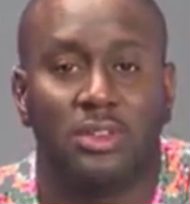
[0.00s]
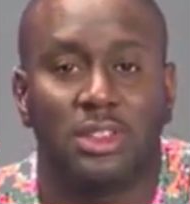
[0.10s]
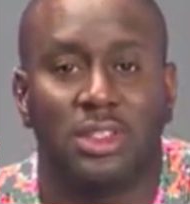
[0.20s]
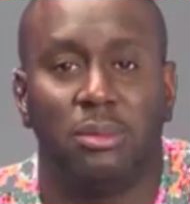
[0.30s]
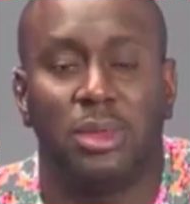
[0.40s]
of
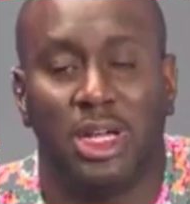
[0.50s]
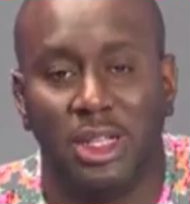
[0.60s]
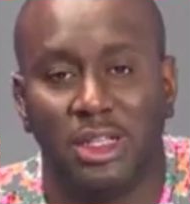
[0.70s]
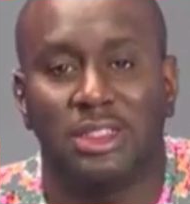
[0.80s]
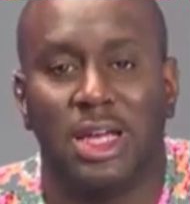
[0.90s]
Assembly
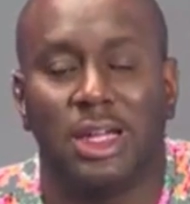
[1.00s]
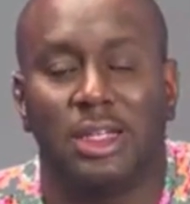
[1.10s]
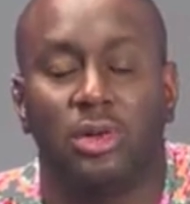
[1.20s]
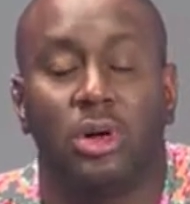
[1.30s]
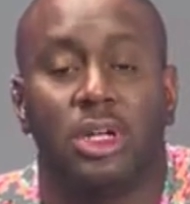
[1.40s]
and the
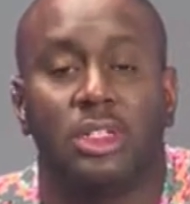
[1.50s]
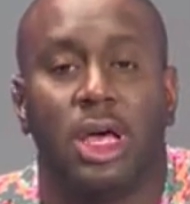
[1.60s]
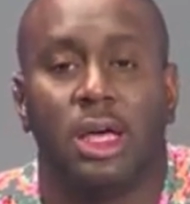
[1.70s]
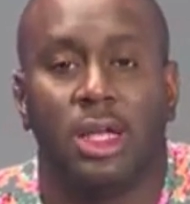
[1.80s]
standing orders